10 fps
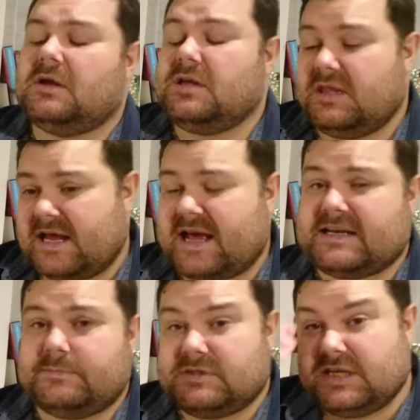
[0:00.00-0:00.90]
You then add
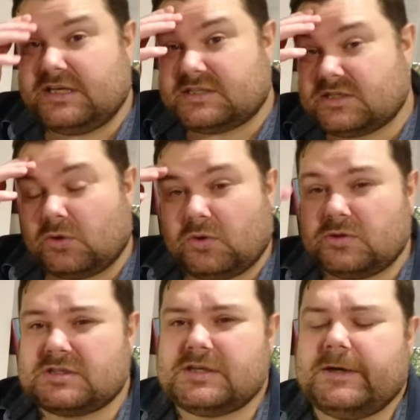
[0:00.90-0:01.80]
them to your
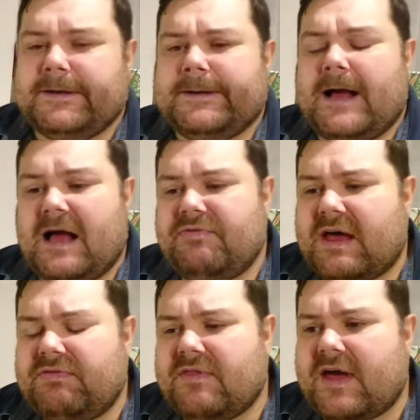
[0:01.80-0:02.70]
sauce, and
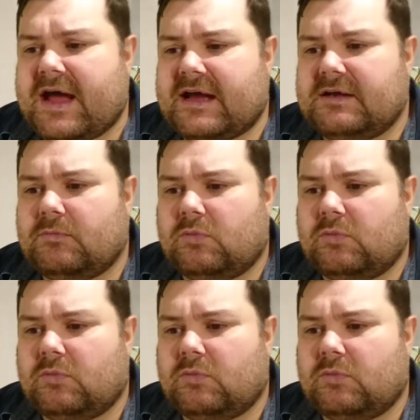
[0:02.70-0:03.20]
then that